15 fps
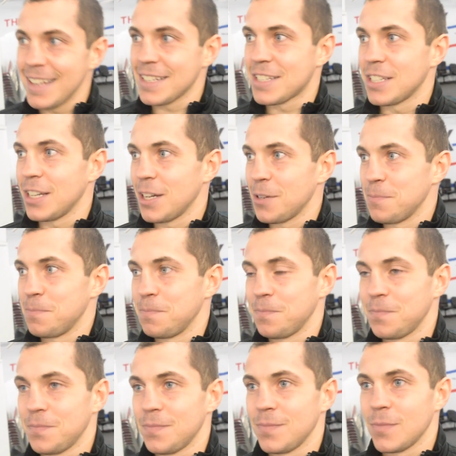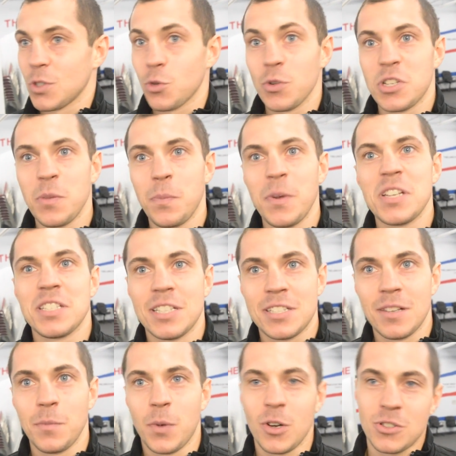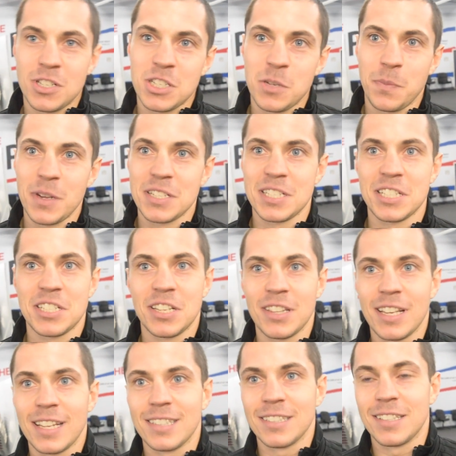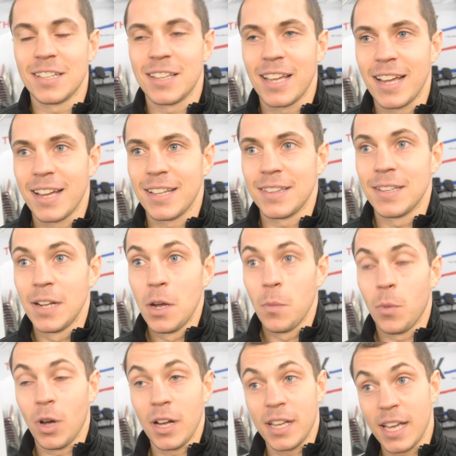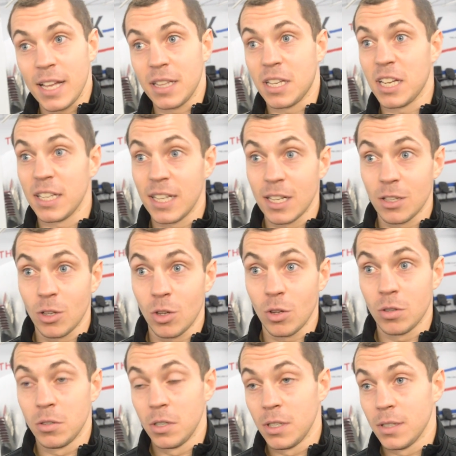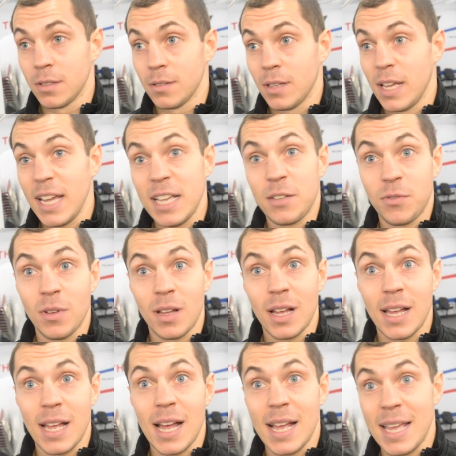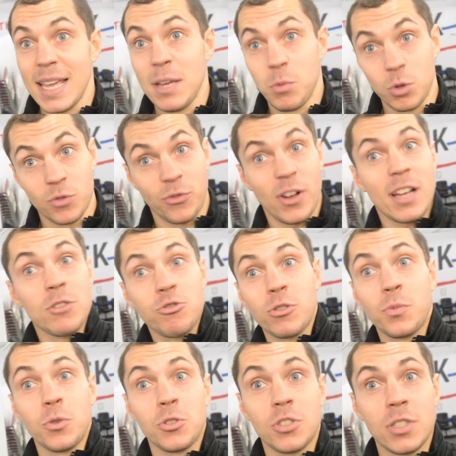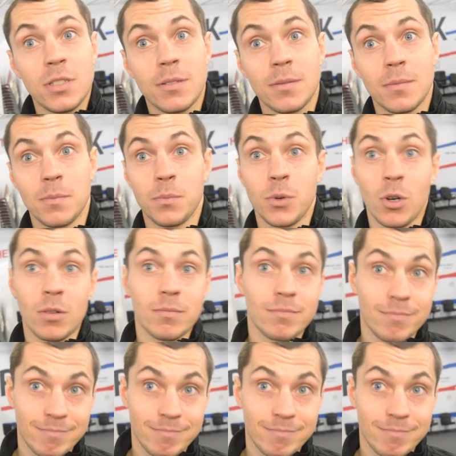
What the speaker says: So it's a business. Boxing's a business at the end of the day. But again, Canelo, he would fight Triple G, but